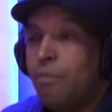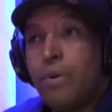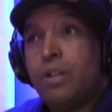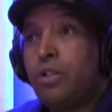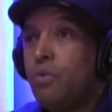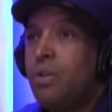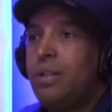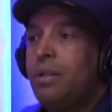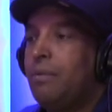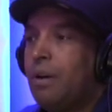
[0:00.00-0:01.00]
But as soon
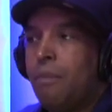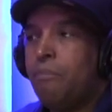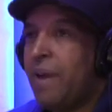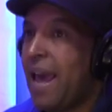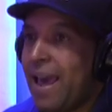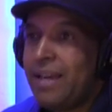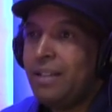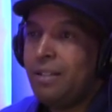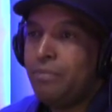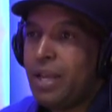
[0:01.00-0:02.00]
as a bag
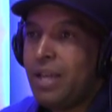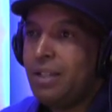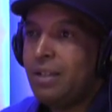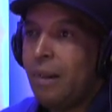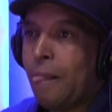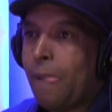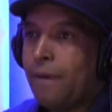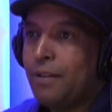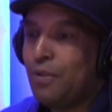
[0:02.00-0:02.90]
is in place, mm-hmm.